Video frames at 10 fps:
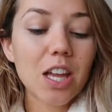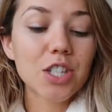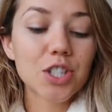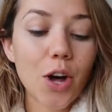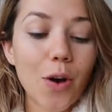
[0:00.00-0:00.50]

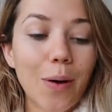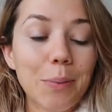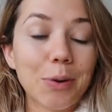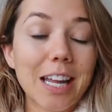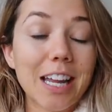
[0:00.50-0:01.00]
So
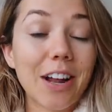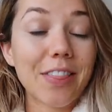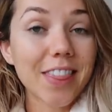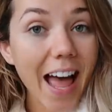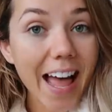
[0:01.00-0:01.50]
I'm working
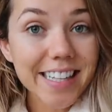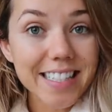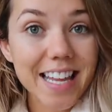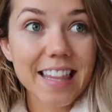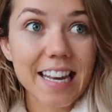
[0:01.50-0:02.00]
on
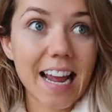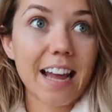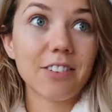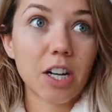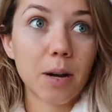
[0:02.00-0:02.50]
that. And then I
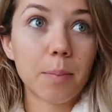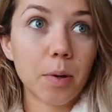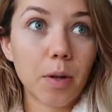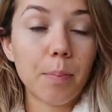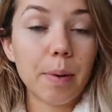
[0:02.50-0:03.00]
have a
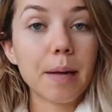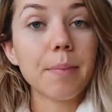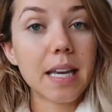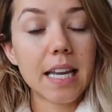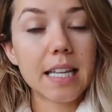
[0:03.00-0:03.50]
couple big
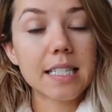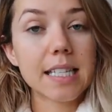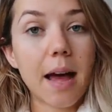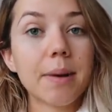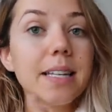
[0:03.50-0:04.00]

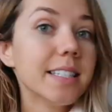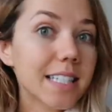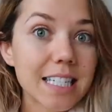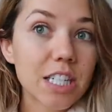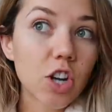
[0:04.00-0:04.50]
meetings at my
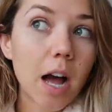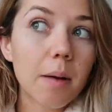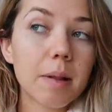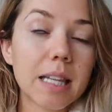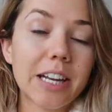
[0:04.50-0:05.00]
Disney
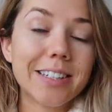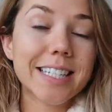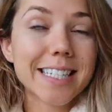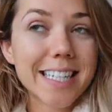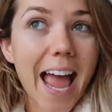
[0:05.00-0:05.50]
job later
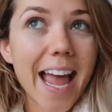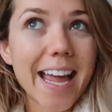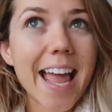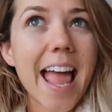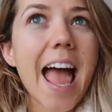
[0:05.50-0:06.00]

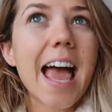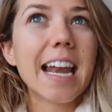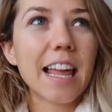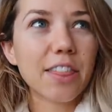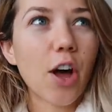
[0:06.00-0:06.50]
today.
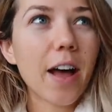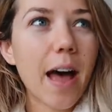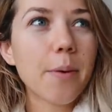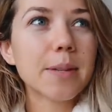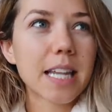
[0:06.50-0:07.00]
And I
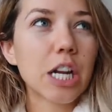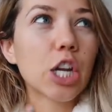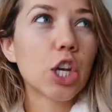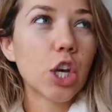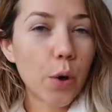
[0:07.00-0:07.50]
thought I was
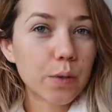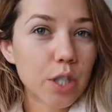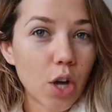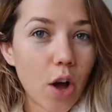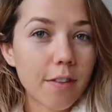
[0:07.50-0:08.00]
gonna go
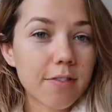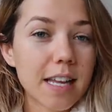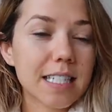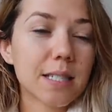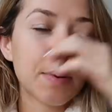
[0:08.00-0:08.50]
to the
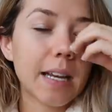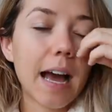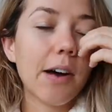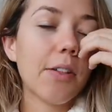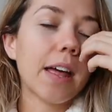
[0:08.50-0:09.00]
office, but
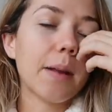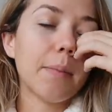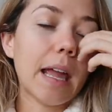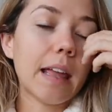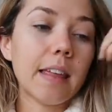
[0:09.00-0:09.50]
now that
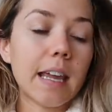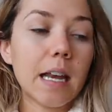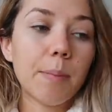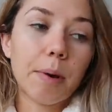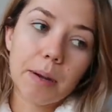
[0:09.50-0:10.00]
I'm like
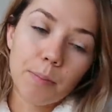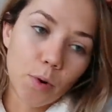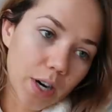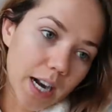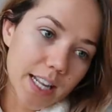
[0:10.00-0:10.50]
thinking about it
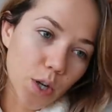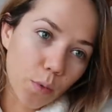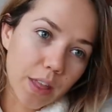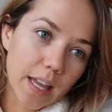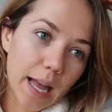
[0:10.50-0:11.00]
more, I
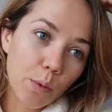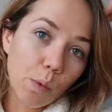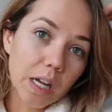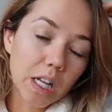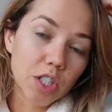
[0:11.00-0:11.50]
don't think I
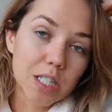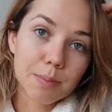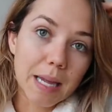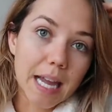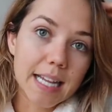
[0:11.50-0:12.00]
will
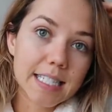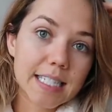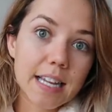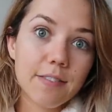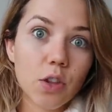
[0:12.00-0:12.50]
just because
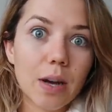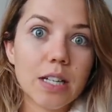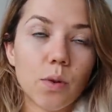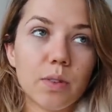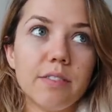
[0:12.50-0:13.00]
even though I
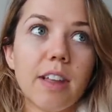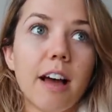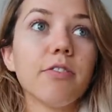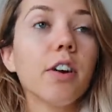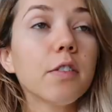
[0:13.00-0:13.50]
don't live
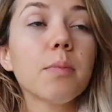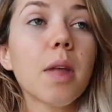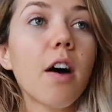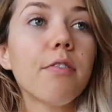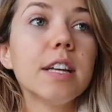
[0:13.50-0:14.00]
that far from
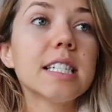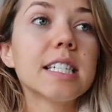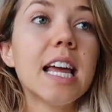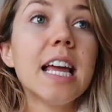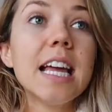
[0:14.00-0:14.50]
the office,
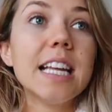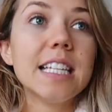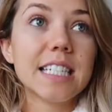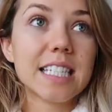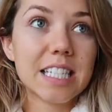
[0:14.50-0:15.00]

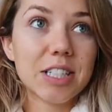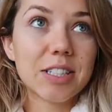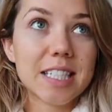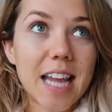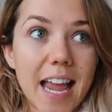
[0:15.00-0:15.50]
it
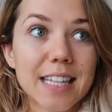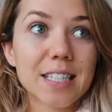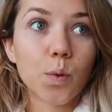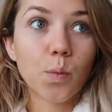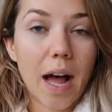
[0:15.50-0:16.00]
still takes
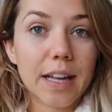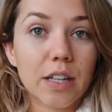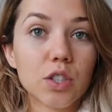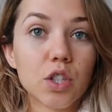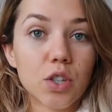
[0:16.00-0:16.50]
a
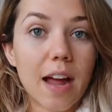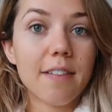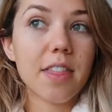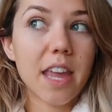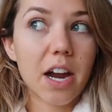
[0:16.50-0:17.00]
while to
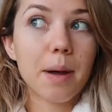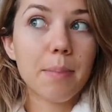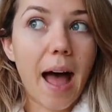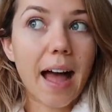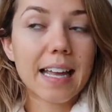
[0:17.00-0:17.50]
drive there and
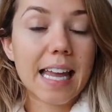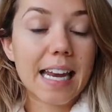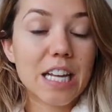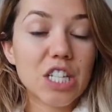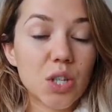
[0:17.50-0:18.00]
back.
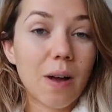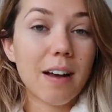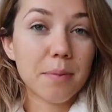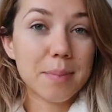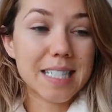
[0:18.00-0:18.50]
And I do
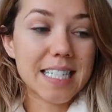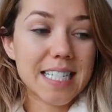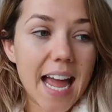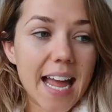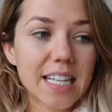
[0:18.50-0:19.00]
have a busy
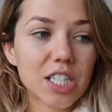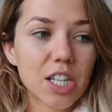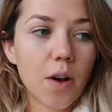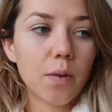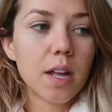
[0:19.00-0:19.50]
day.
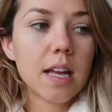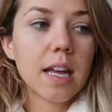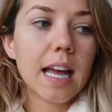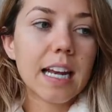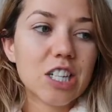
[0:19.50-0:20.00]
So
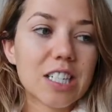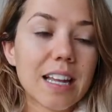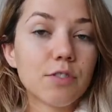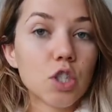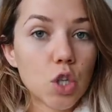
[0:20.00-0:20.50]
and I just
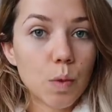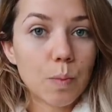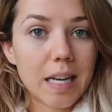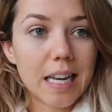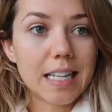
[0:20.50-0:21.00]
have two
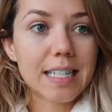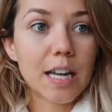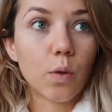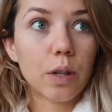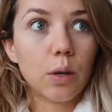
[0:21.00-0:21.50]
meetings
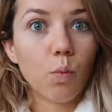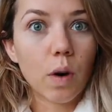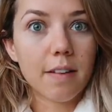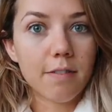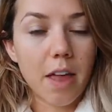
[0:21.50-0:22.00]
and only
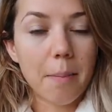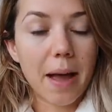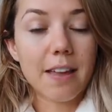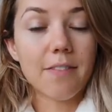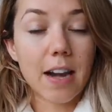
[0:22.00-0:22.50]
one of them
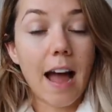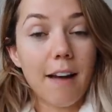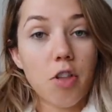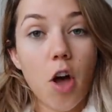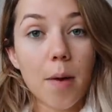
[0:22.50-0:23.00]
I even
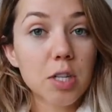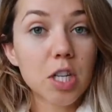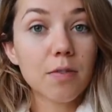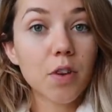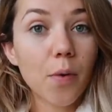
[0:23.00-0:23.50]
have the
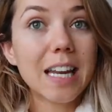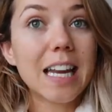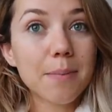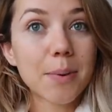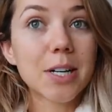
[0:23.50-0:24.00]
option of going
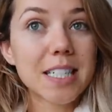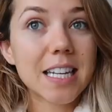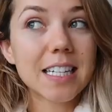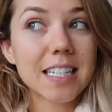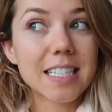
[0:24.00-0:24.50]
in
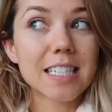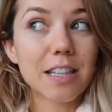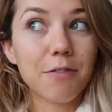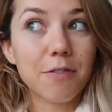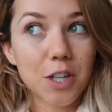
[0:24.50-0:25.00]
person because
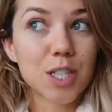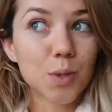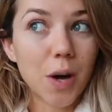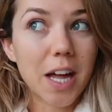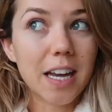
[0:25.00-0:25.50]
the
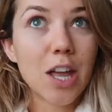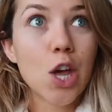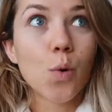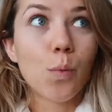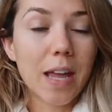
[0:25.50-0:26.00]
first one
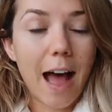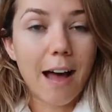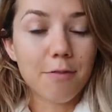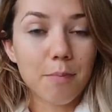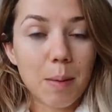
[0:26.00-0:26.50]
we
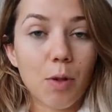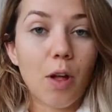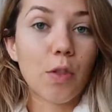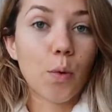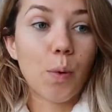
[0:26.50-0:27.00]
have people
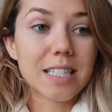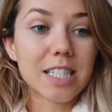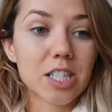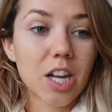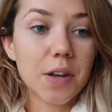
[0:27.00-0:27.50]
on the
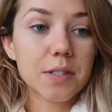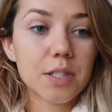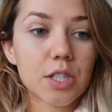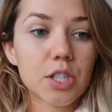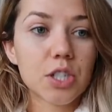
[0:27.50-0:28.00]
west
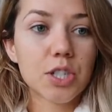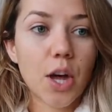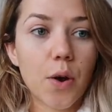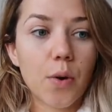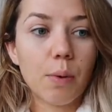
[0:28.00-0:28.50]
coast
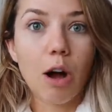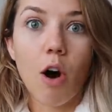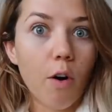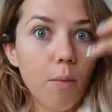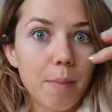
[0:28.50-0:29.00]
so we
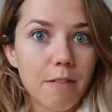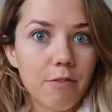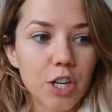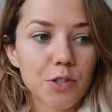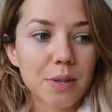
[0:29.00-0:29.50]
all meet
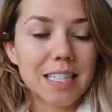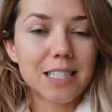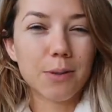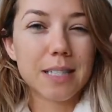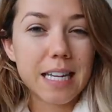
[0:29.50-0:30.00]
virtually
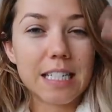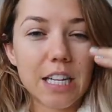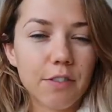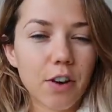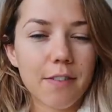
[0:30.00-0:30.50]
so it's
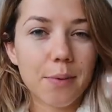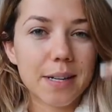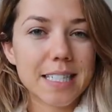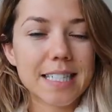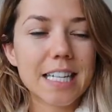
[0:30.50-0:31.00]
easier for
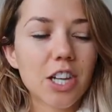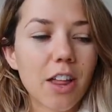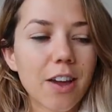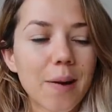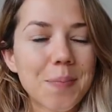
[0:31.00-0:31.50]
everyone to see each
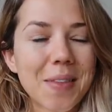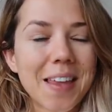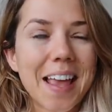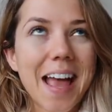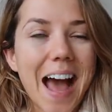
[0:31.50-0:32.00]
other.
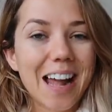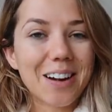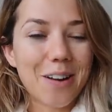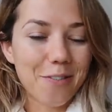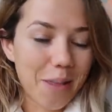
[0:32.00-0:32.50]
I
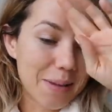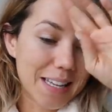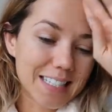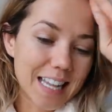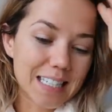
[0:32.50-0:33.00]
don't know if that
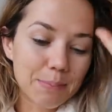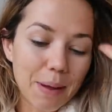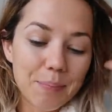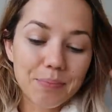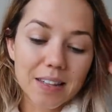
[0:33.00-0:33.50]
makes sense
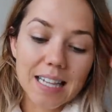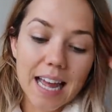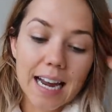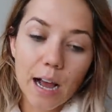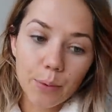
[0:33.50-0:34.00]
but that's
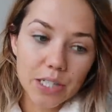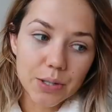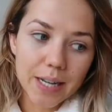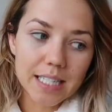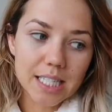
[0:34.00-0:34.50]
kind of how we
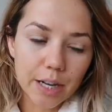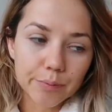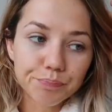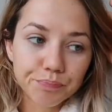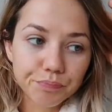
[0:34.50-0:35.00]
do it
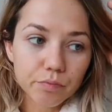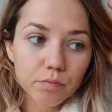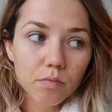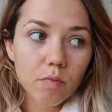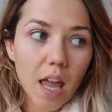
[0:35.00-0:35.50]
so
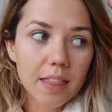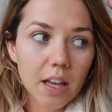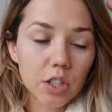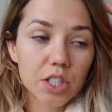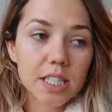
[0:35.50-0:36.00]
I
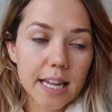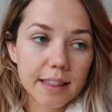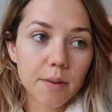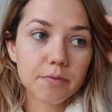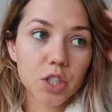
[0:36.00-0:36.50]
think I'll just
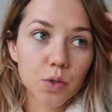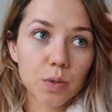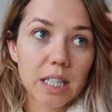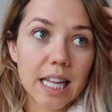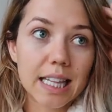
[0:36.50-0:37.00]
take them
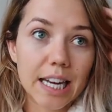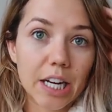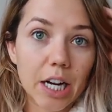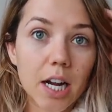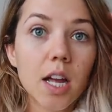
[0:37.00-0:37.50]
virtually
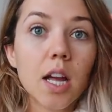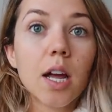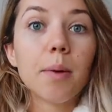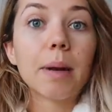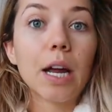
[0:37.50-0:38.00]
later
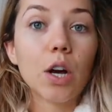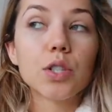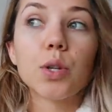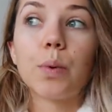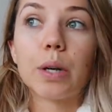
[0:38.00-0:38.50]
but I
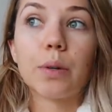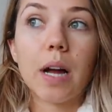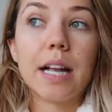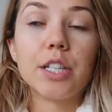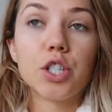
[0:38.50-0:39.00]
also want to run